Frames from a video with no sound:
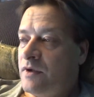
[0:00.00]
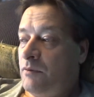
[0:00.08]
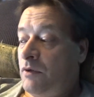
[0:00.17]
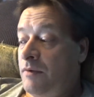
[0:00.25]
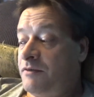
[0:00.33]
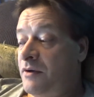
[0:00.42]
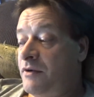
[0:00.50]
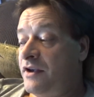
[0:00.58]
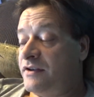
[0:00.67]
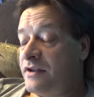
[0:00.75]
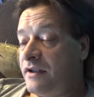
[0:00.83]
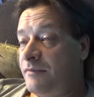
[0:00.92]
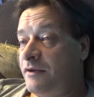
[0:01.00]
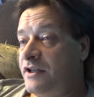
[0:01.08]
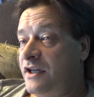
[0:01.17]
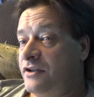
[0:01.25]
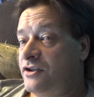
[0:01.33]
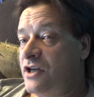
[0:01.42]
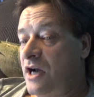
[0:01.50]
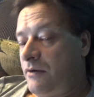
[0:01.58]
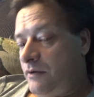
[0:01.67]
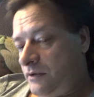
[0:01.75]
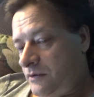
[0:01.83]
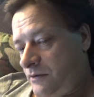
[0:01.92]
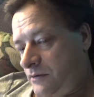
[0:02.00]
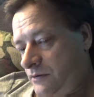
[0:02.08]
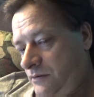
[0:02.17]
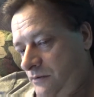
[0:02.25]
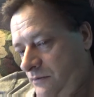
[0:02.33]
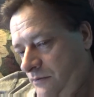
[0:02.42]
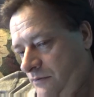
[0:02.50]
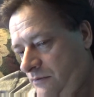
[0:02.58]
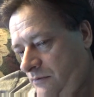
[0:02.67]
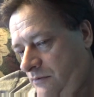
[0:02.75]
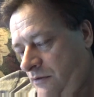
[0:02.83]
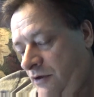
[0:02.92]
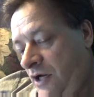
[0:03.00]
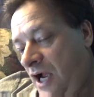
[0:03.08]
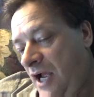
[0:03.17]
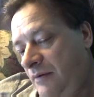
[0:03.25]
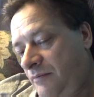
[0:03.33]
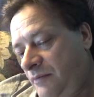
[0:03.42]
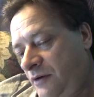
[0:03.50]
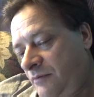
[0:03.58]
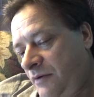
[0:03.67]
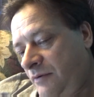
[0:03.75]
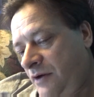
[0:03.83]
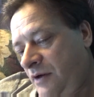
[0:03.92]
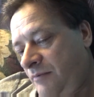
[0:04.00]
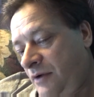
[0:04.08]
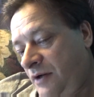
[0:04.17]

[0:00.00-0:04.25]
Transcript: When I'm done with this, I think I'm gonna take a shower. Or not. Or maybe not.